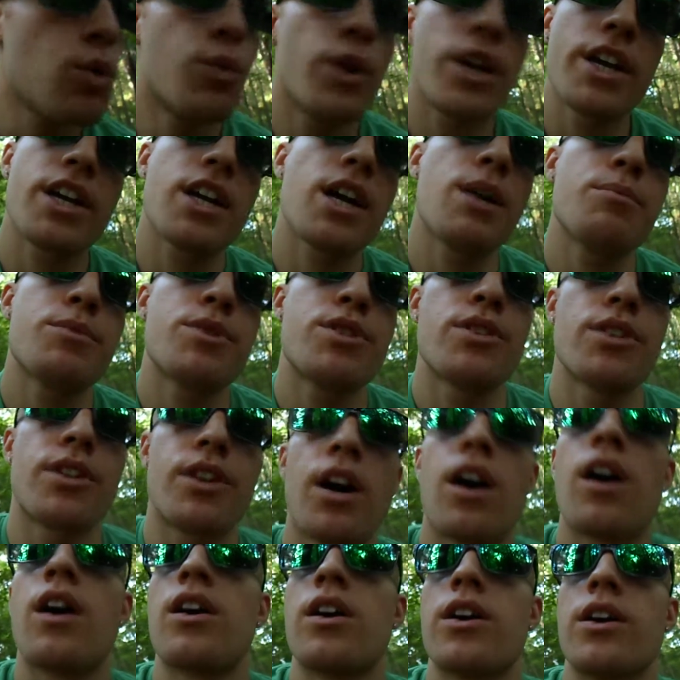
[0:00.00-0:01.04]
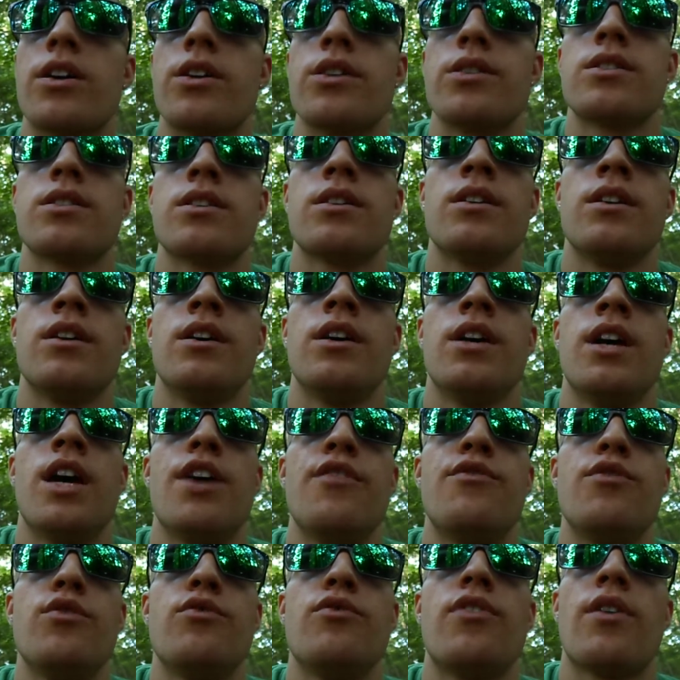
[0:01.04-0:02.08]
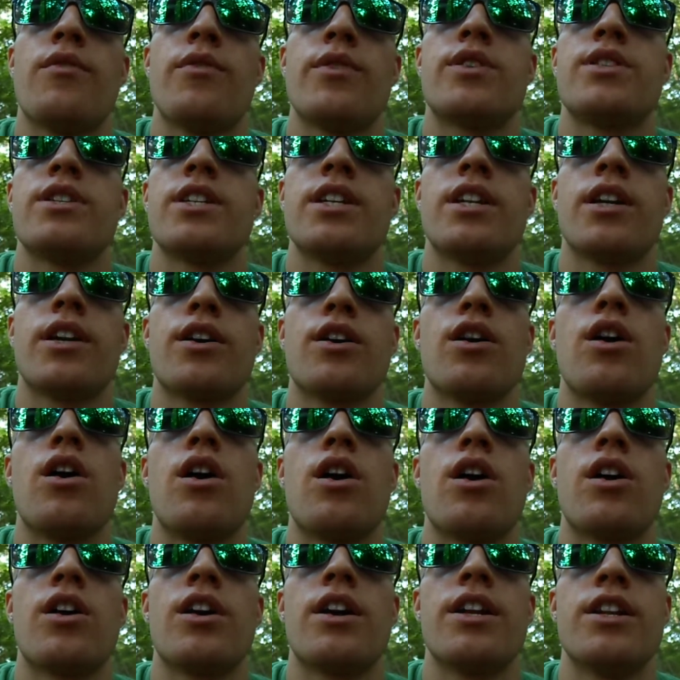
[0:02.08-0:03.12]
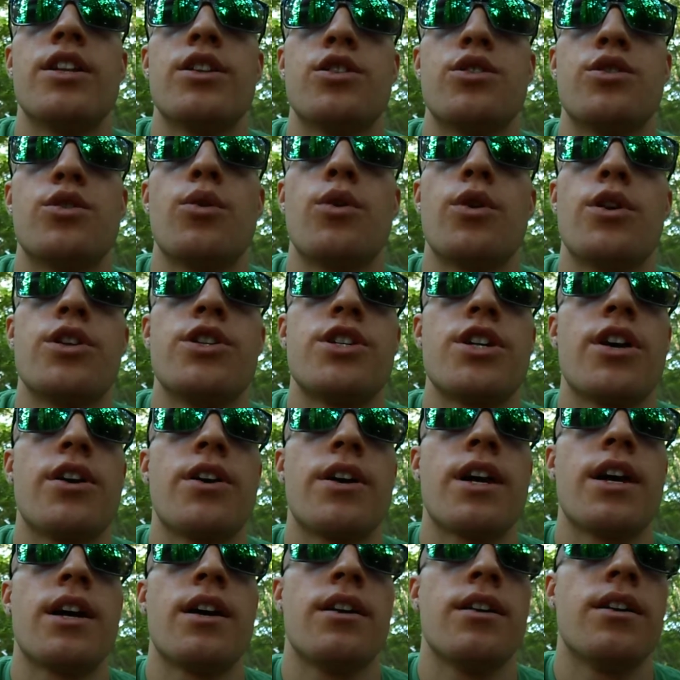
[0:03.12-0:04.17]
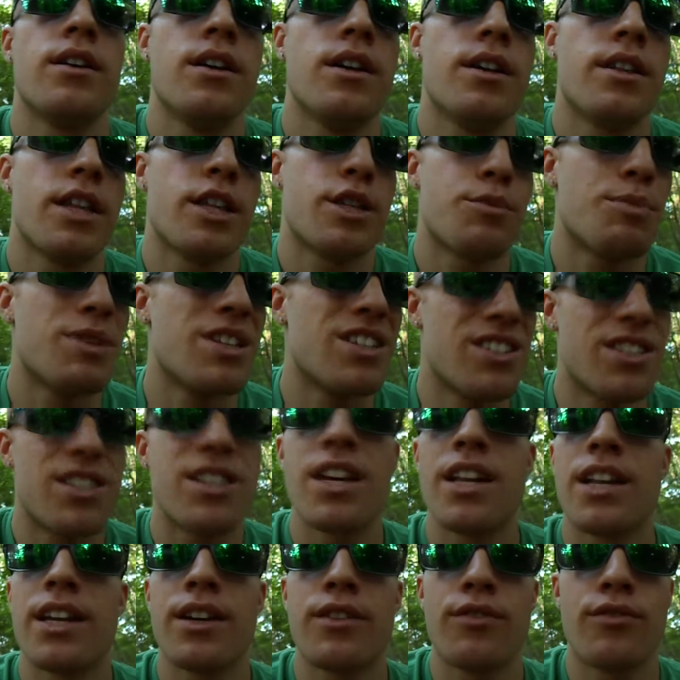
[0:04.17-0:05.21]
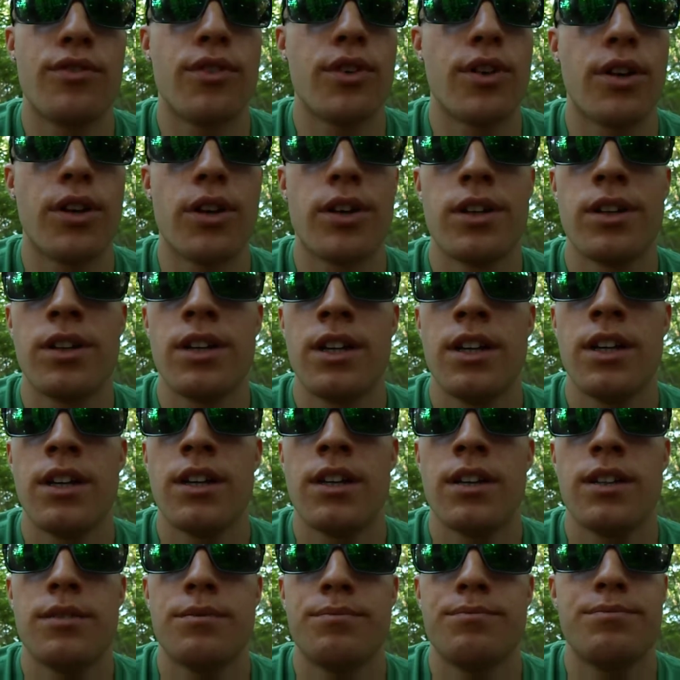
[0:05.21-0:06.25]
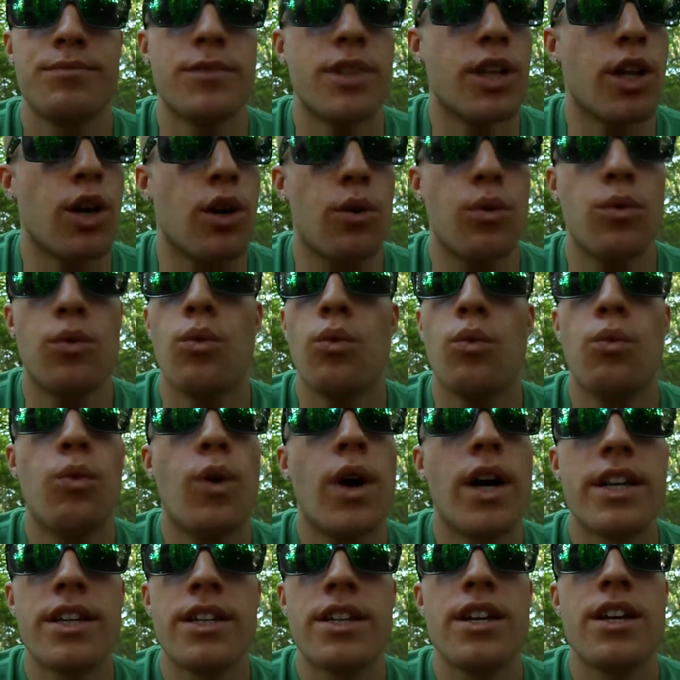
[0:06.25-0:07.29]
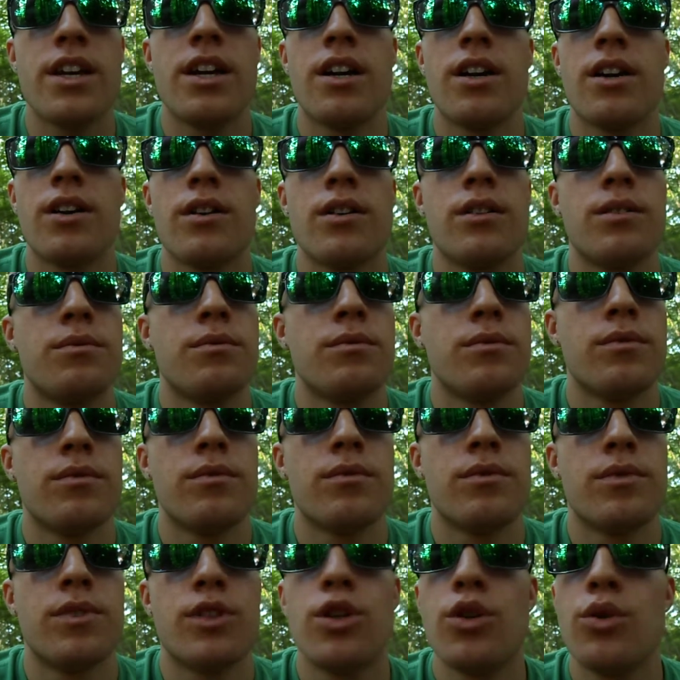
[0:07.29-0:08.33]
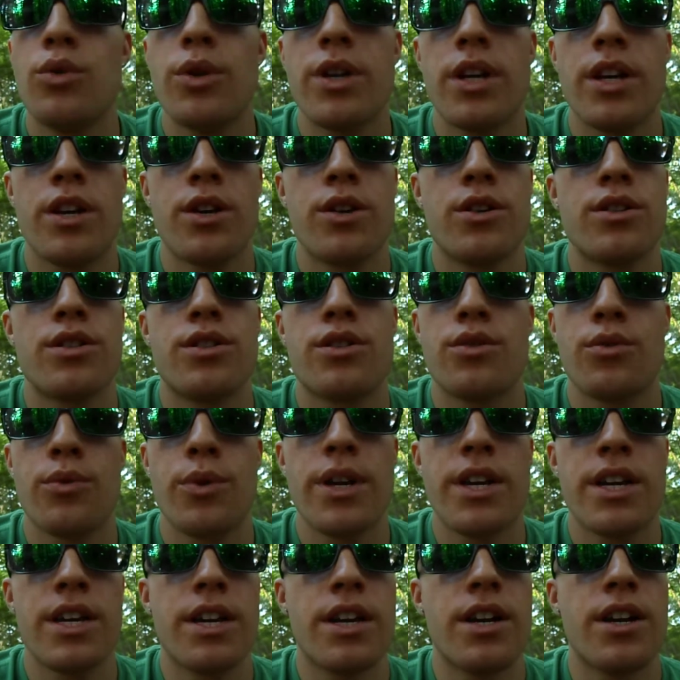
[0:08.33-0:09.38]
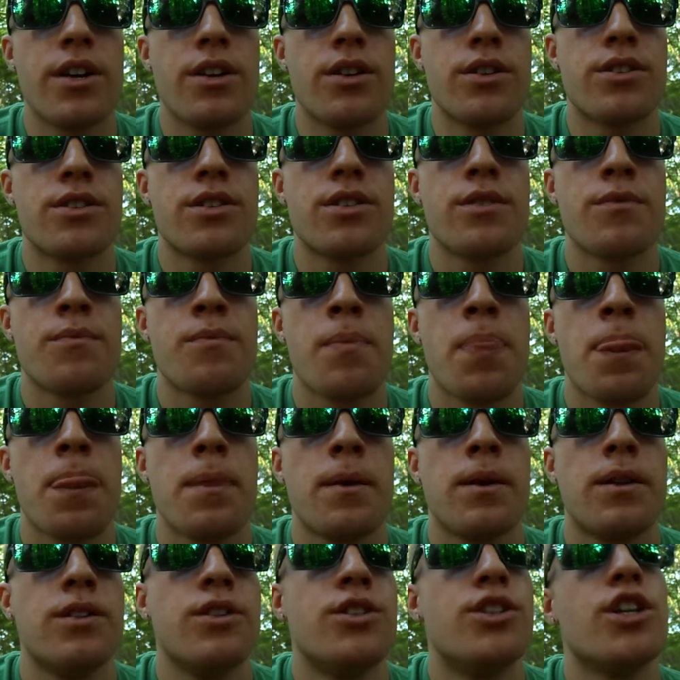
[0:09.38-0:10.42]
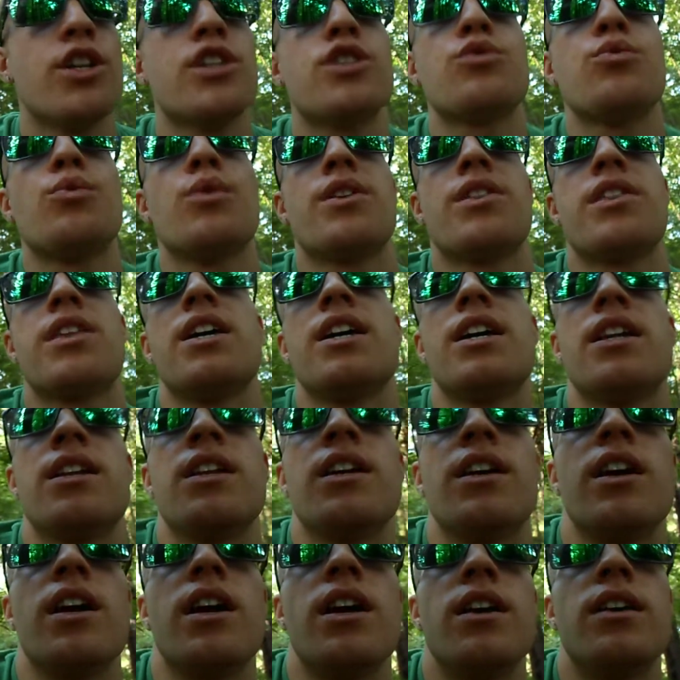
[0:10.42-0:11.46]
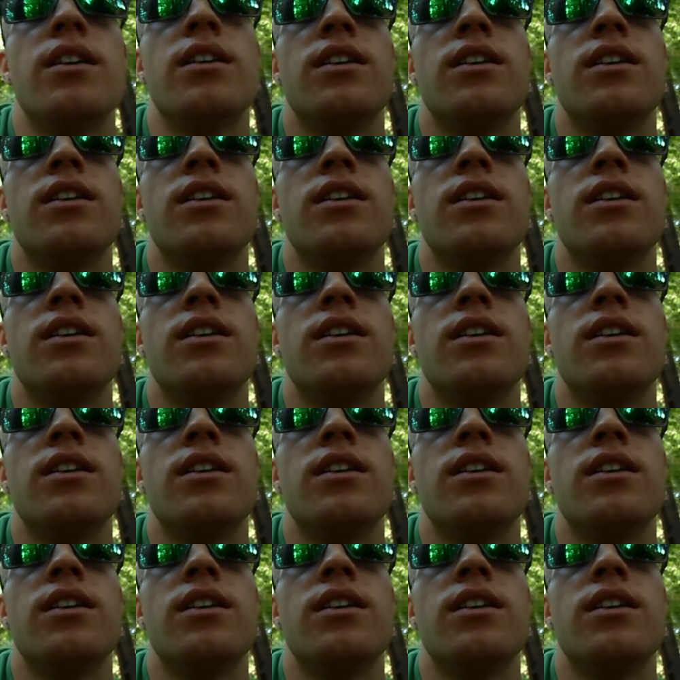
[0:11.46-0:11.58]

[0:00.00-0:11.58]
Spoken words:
When it comes to cars, if you've ever seen a car in a storage area that's been sitting for 1 year, 2 years, 3 years, just within